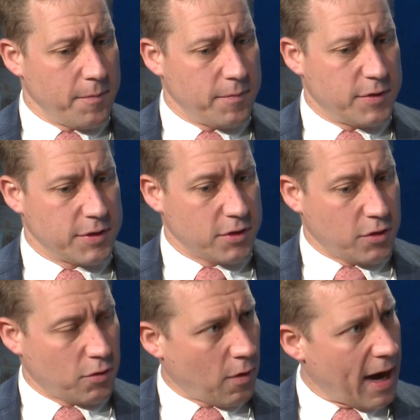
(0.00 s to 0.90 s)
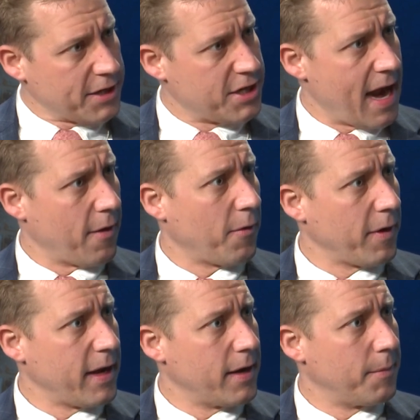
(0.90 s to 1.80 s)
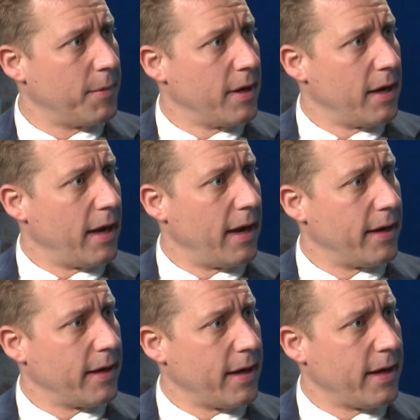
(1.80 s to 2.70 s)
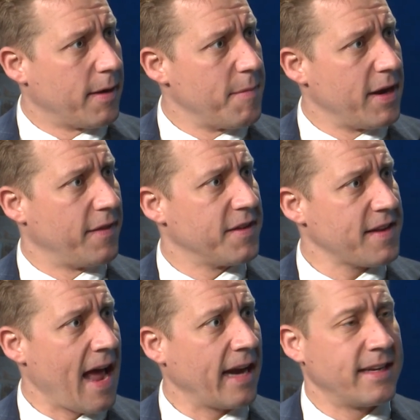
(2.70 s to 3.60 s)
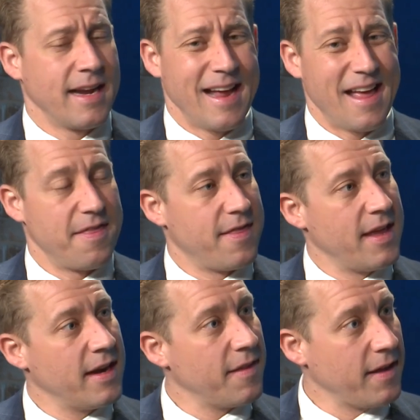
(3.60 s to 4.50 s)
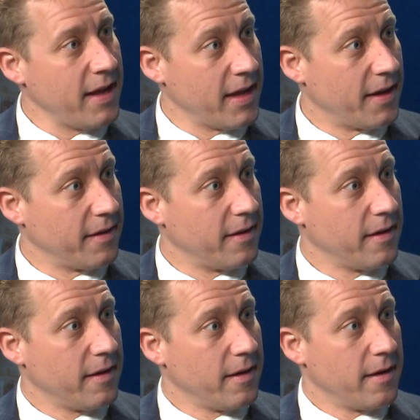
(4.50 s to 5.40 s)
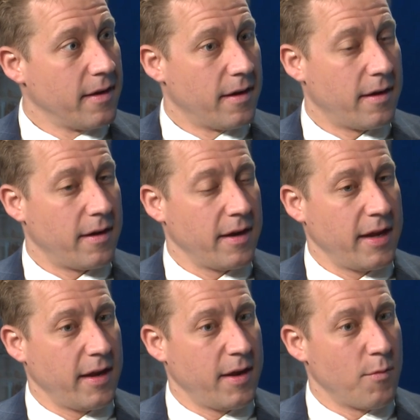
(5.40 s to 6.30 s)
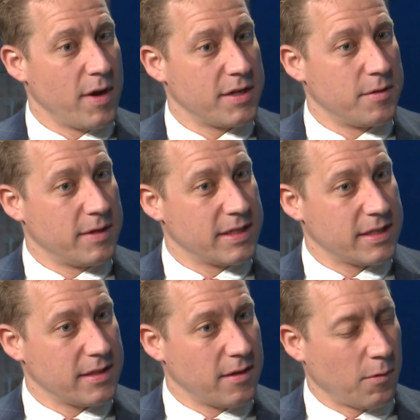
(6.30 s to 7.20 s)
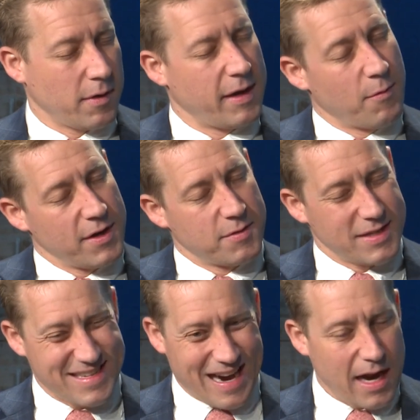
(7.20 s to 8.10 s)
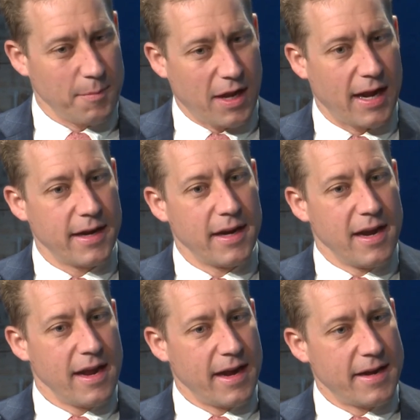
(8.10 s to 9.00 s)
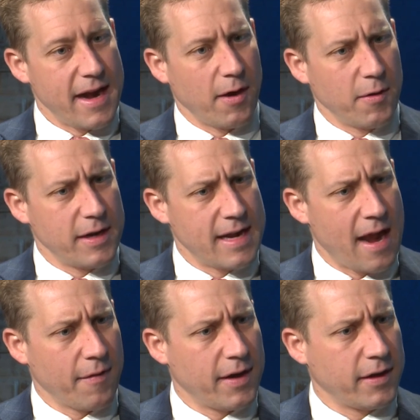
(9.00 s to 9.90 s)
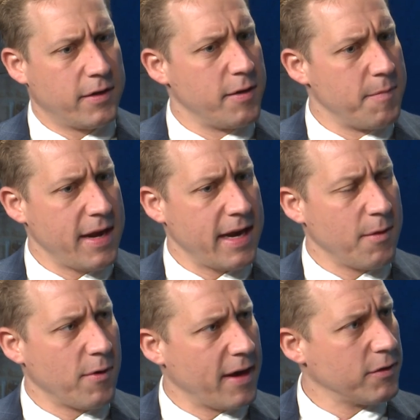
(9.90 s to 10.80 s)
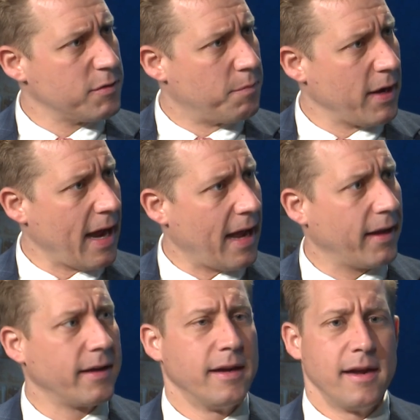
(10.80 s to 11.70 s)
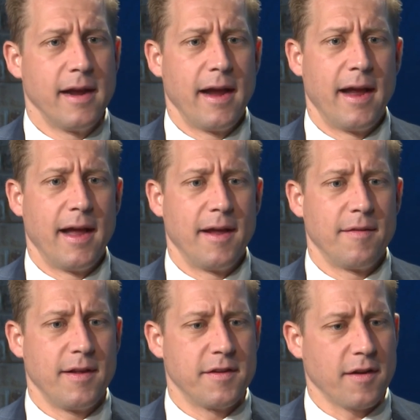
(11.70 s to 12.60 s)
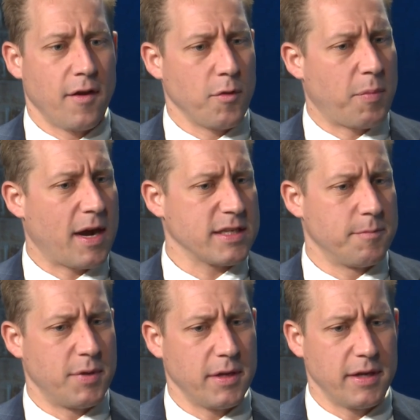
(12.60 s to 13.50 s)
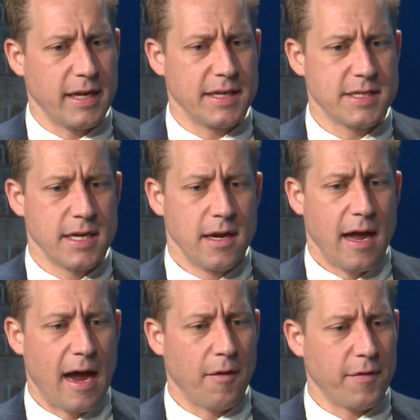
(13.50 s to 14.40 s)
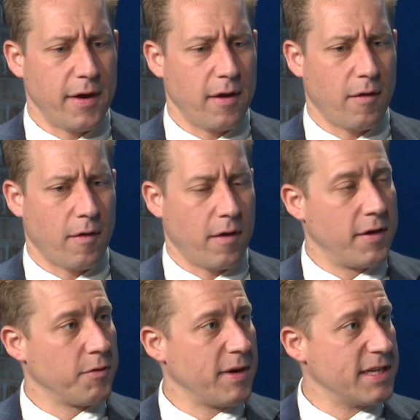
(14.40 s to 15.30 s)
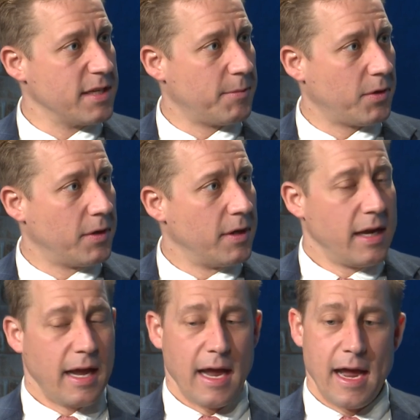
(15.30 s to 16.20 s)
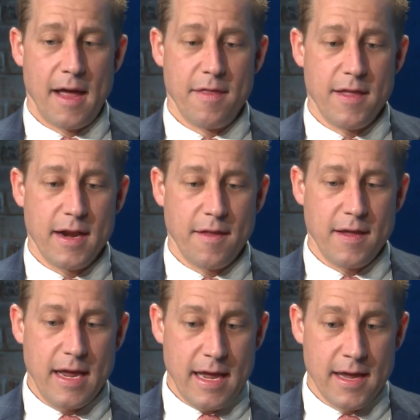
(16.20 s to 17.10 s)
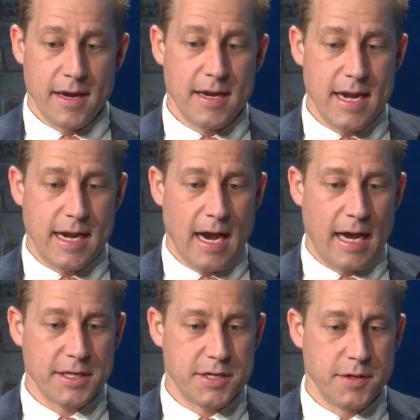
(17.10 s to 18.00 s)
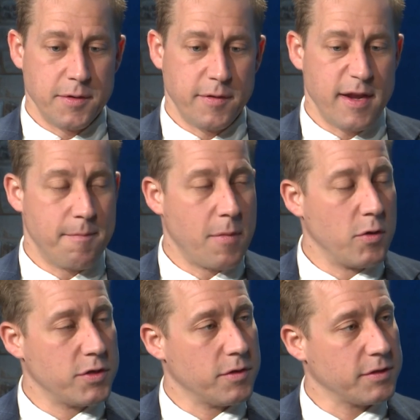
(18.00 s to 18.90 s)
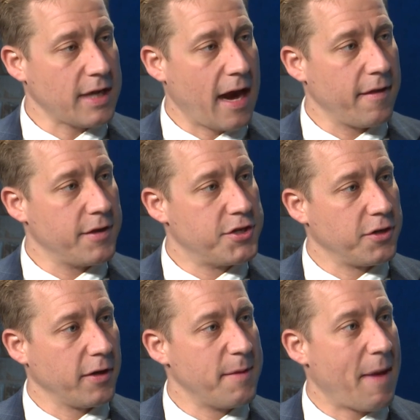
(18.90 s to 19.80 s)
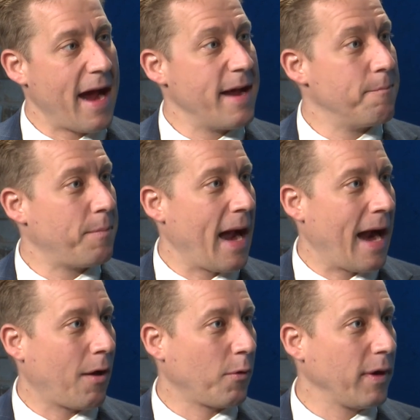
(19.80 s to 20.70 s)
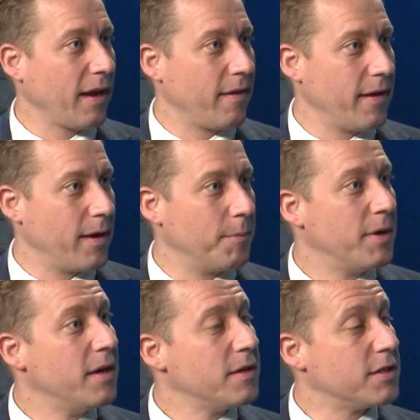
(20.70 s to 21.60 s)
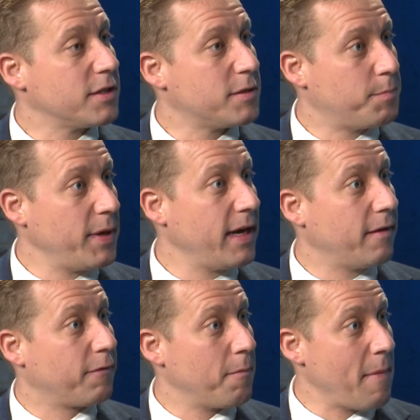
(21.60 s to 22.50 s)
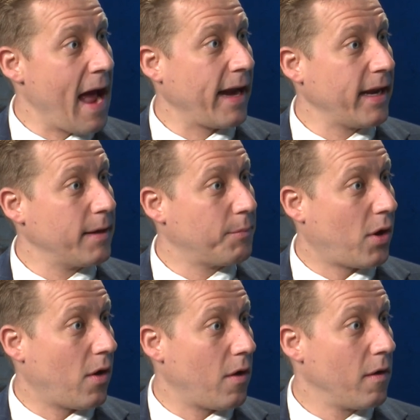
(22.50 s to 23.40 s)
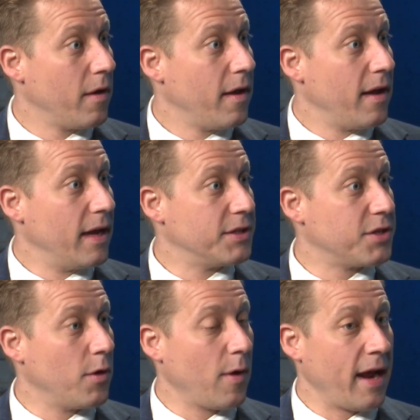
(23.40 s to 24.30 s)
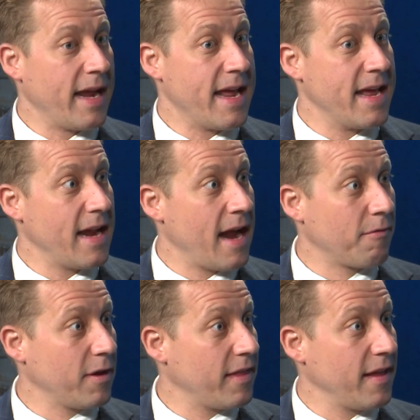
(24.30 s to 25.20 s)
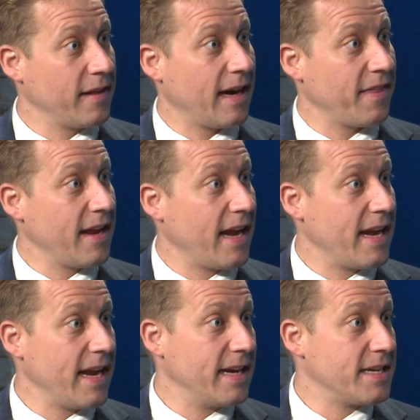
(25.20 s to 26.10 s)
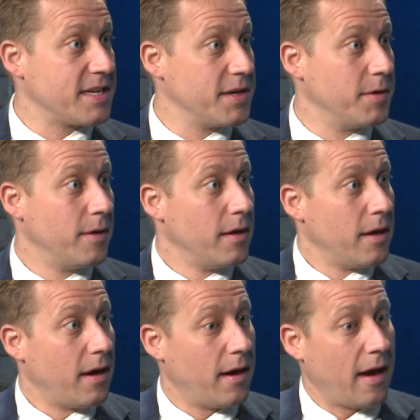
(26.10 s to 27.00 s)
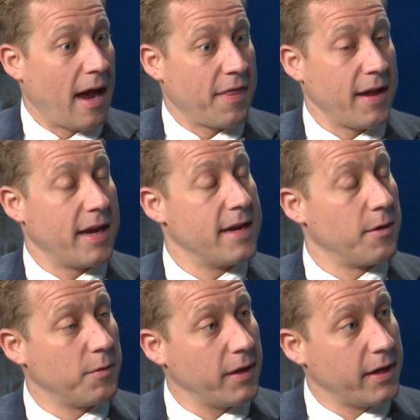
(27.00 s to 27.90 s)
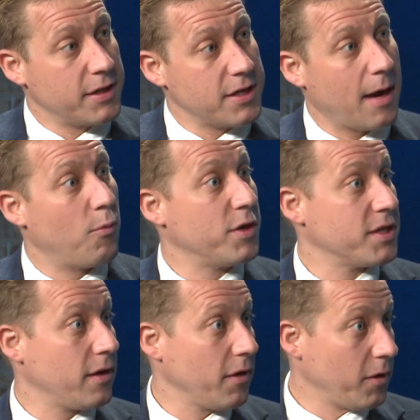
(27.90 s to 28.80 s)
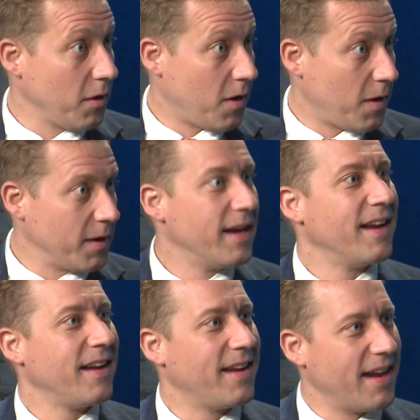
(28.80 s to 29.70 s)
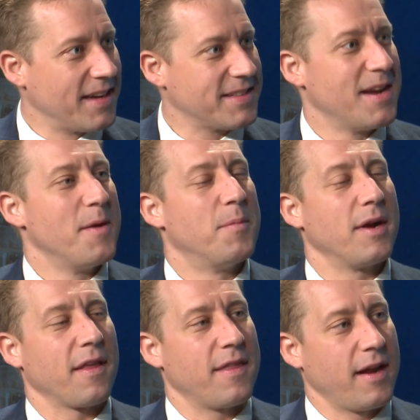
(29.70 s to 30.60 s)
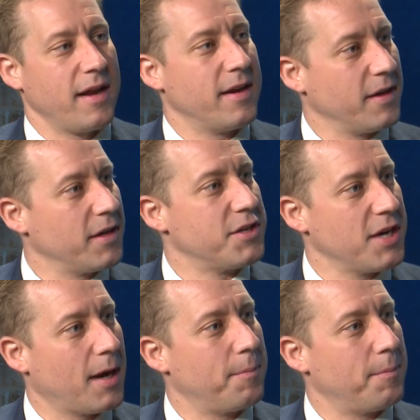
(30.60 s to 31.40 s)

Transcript: just crashed down on him, and he committed this act, and then at the end. Mm. Uh, he, he went to his or he went to his timeline and narrowed it down that it couldn't be anyone else but Alec, and these other possibilities out there are unreasonable. And then at the end, he got to the emotional side of the jury by empowering them to speak for Maggie and Paul. Mm -hmm. And so he hit everything that I think he needed to. Uh, I think he did a really good job. Was it a little long? Yes, but I think he did a good job.